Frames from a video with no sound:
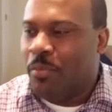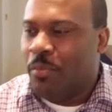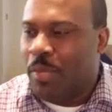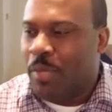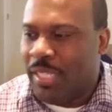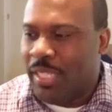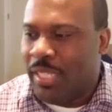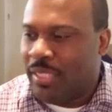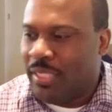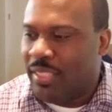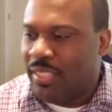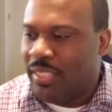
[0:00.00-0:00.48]

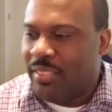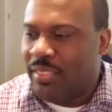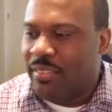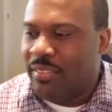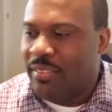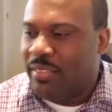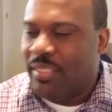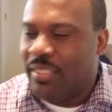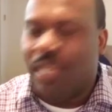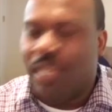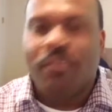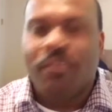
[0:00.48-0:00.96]
I say
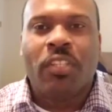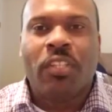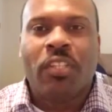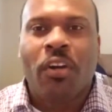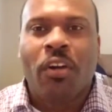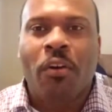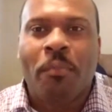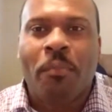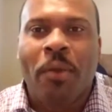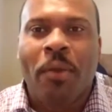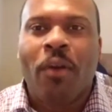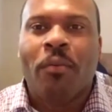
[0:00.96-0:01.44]
never a
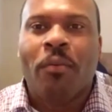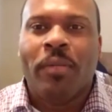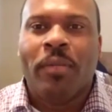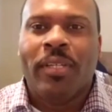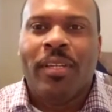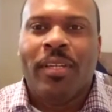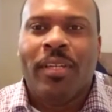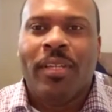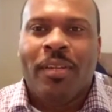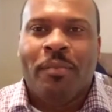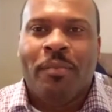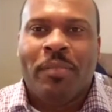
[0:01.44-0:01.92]
dull moment.
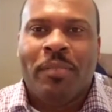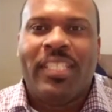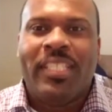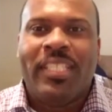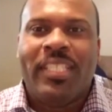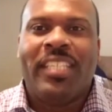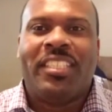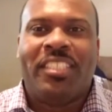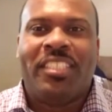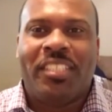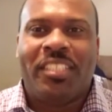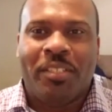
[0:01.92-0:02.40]
But
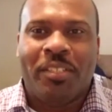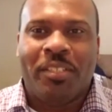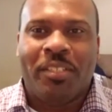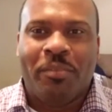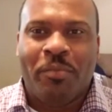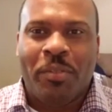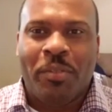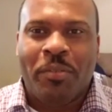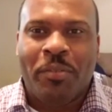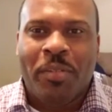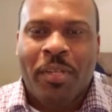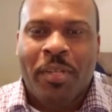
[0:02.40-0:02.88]
this year,
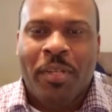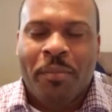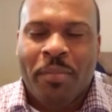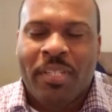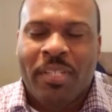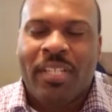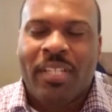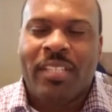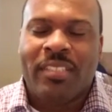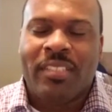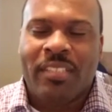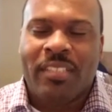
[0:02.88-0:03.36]

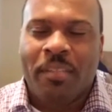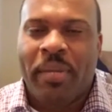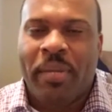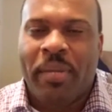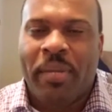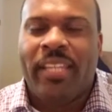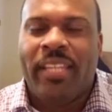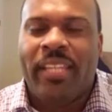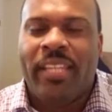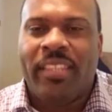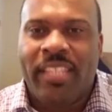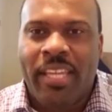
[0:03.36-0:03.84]
because of the
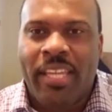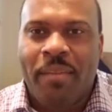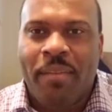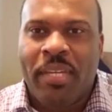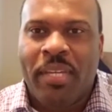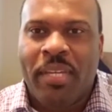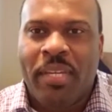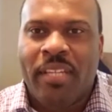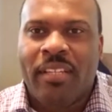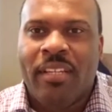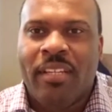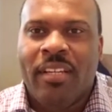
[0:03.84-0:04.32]

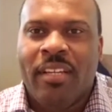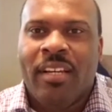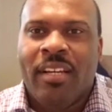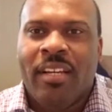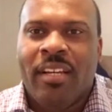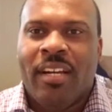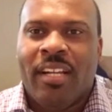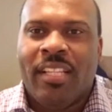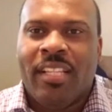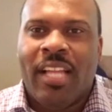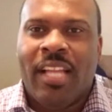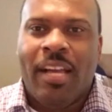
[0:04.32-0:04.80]
pandemic,
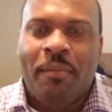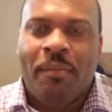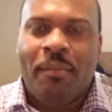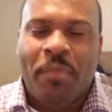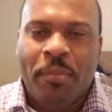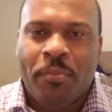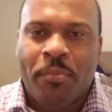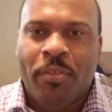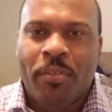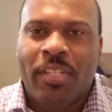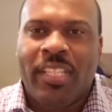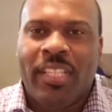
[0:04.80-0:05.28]
a lot of
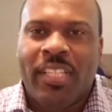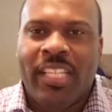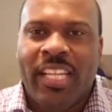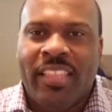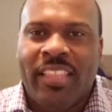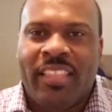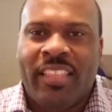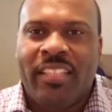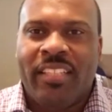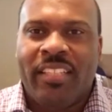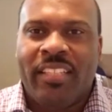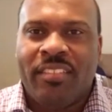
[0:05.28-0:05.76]
people are
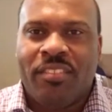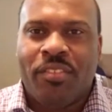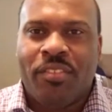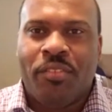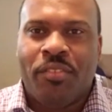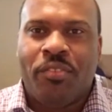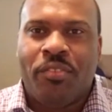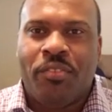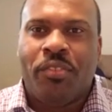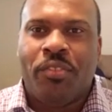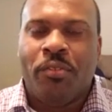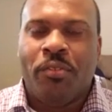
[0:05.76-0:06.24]
electing to
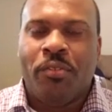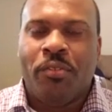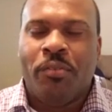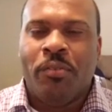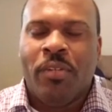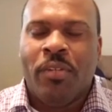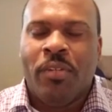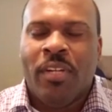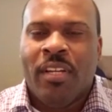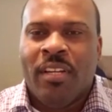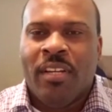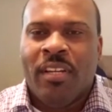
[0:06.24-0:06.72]
do
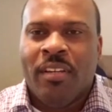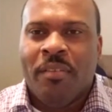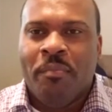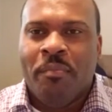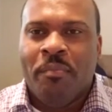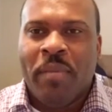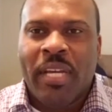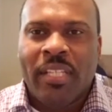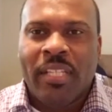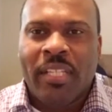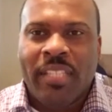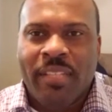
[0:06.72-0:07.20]

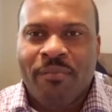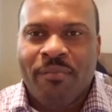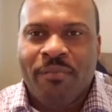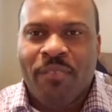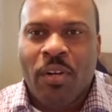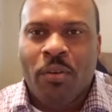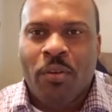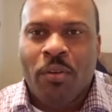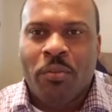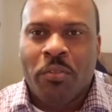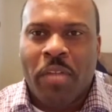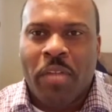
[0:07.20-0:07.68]
mail-in
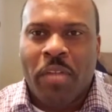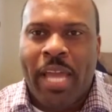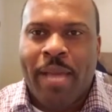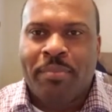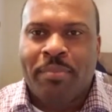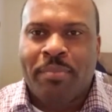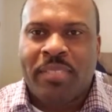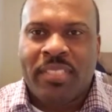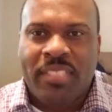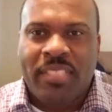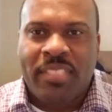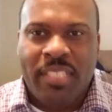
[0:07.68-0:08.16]
voting or
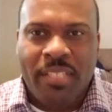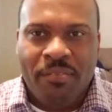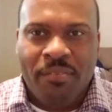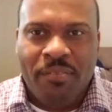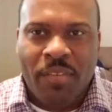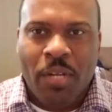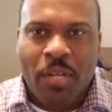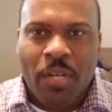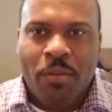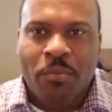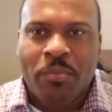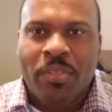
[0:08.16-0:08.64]
absentee
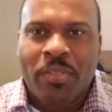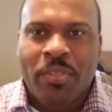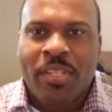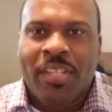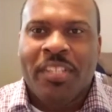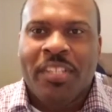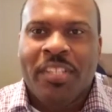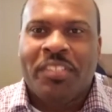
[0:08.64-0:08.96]
voting.